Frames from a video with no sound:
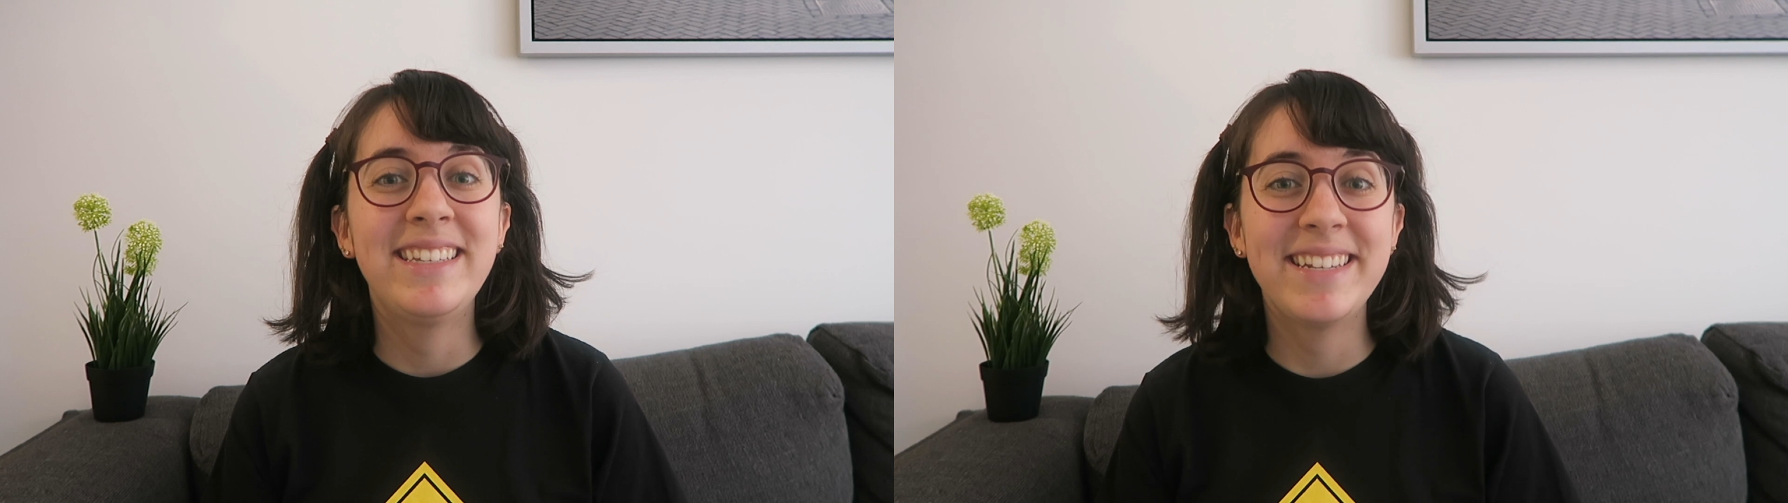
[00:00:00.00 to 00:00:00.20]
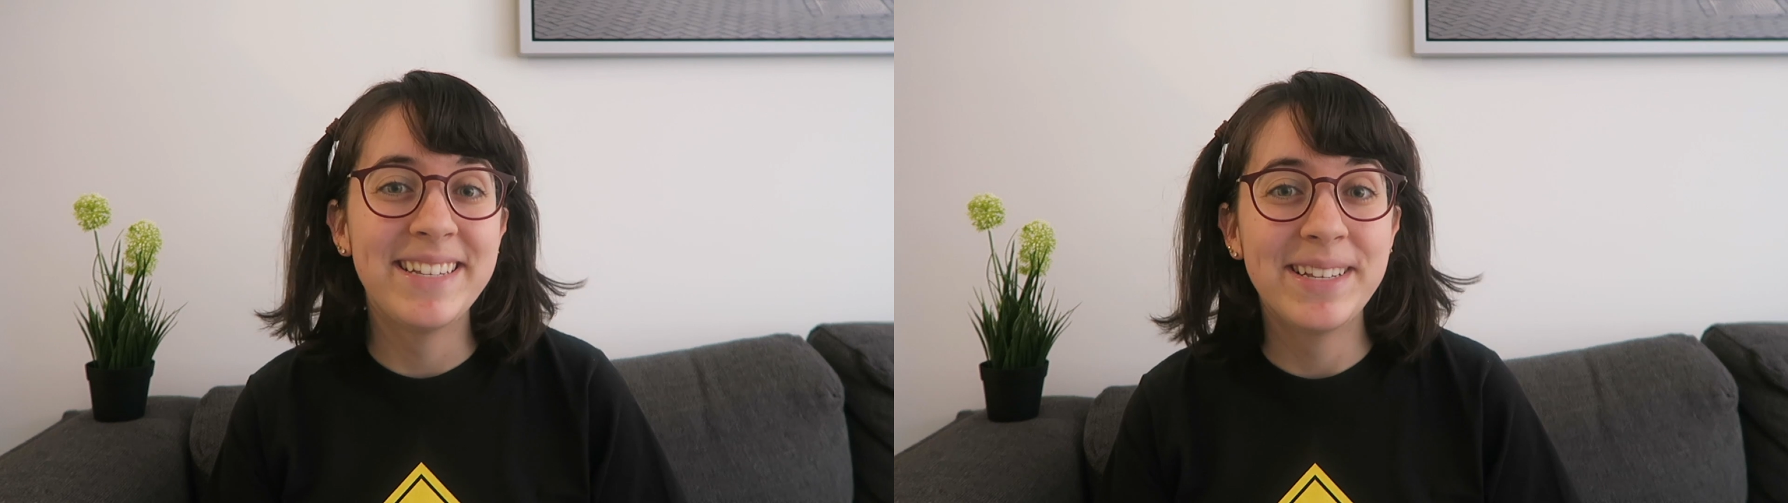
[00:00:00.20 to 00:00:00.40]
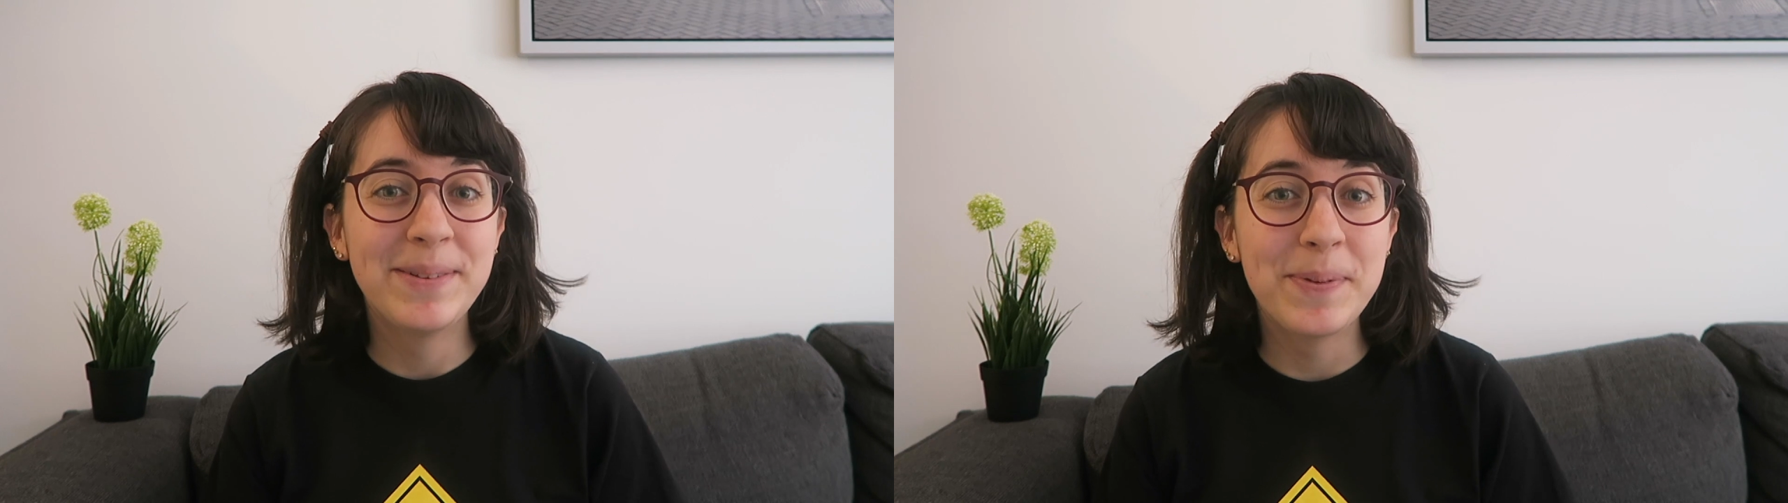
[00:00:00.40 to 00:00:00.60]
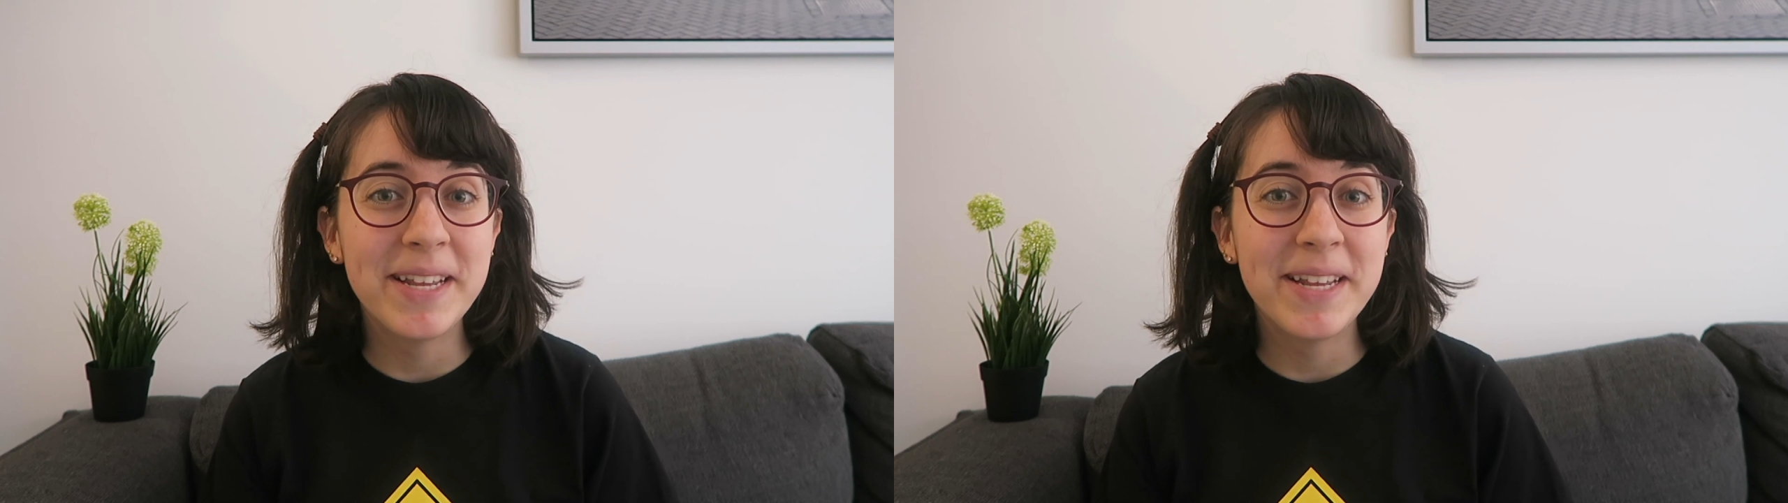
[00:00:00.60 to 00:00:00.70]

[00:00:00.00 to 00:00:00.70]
decent